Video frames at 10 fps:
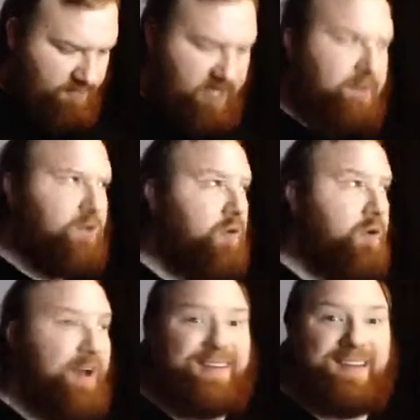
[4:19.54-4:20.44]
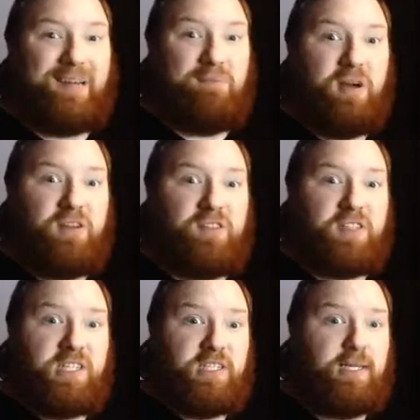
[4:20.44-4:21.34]
James Horner as the
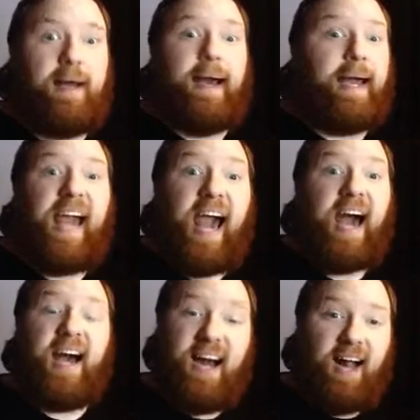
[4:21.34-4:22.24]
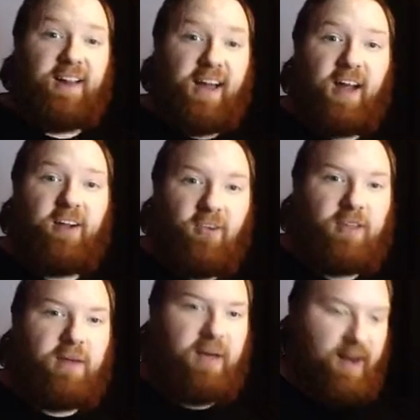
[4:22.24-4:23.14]
composer. Yeah, a lot of
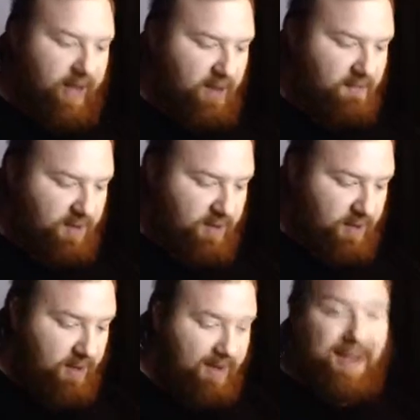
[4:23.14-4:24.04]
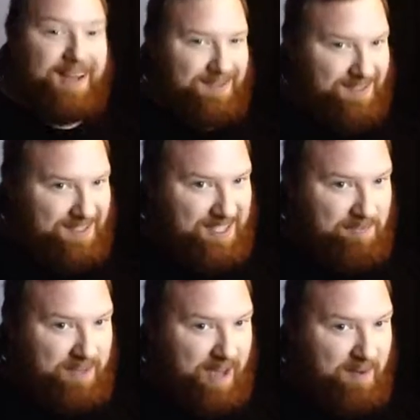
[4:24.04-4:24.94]
really big names, as well as
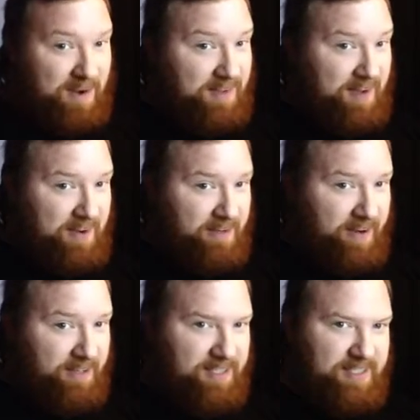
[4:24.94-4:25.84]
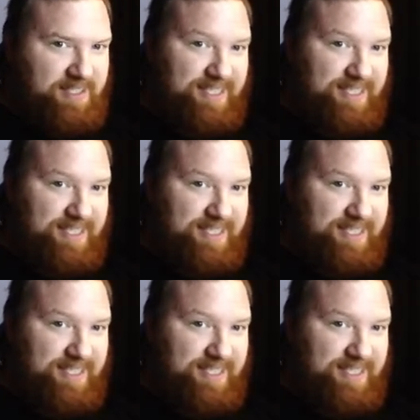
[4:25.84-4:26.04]
James Cameron as the art director.